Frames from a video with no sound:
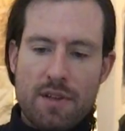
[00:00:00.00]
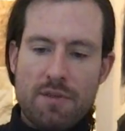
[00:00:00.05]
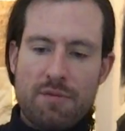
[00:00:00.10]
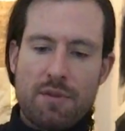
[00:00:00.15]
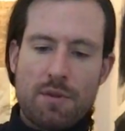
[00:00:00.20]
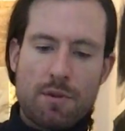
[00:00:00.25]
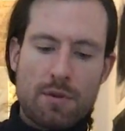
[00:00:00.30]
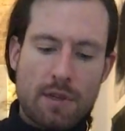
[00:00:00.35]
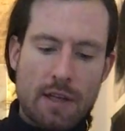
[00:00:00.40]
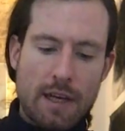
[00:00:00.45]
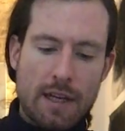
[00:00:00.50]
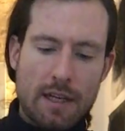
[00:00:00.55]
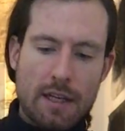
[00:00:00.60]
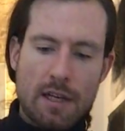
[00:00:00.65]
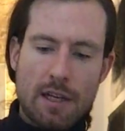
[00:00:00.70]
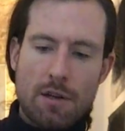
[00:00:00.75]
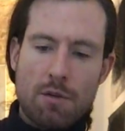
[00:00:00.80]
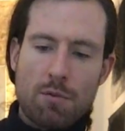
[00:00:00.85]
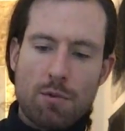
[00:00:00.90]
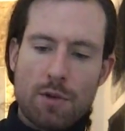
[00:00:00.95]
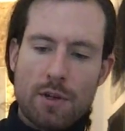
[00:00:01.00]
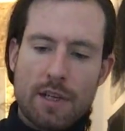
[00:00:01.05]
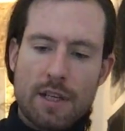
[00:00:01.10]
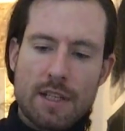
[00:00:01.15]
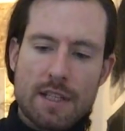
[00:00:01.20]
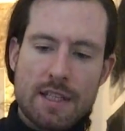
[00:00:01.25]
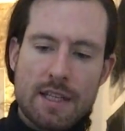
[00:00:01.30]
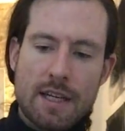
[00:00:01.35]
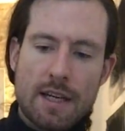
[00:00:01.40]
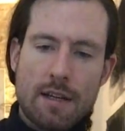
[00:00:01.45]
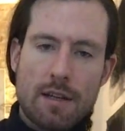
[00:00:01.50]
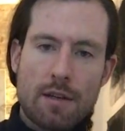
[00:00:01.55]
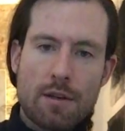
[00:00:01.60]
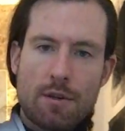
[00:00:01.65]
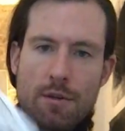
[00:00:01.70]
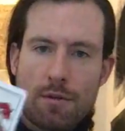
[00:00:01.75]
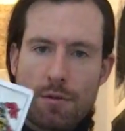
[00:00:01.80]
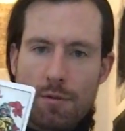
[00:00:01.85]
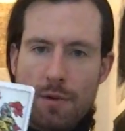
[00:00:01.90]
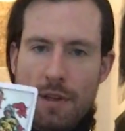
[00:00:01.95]
if you're like kind of working
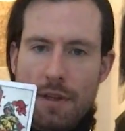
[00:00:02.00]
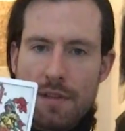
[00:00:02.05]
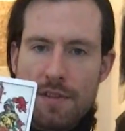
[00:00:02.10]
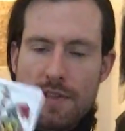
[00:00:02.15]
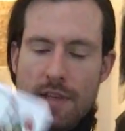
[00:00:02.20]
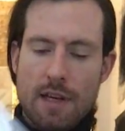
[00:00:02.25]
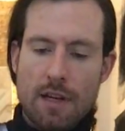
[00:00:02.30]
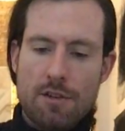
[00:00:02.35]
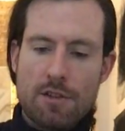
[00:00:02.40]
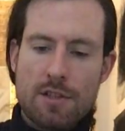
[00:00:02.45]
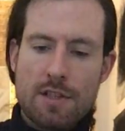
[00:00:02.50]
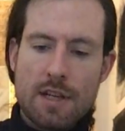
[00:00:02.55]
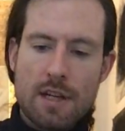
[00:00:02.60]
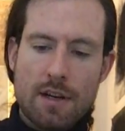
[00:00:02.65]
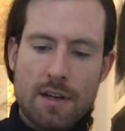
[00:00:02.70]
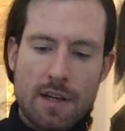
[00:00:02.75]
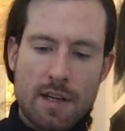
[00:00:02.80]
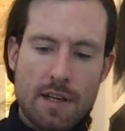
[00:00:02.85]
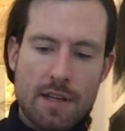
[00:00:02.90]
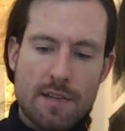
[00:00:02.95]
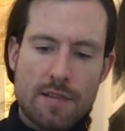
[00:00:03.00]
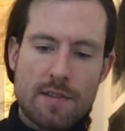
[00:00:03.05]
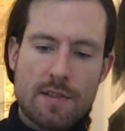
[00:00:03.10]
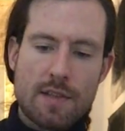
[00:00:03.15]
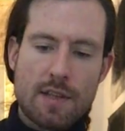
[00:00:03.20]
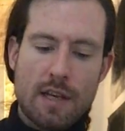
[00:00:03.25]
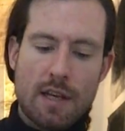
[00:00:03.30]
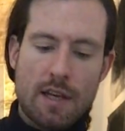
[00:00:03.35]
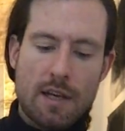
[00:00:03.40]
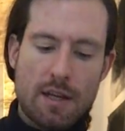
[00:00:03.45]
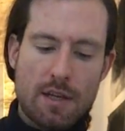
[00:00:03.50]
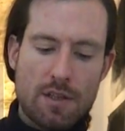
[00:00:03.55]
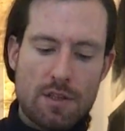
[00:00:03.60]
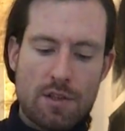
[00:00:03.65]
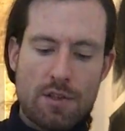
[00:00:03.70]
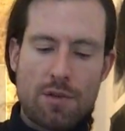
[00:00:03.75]
together with a Sagittarius and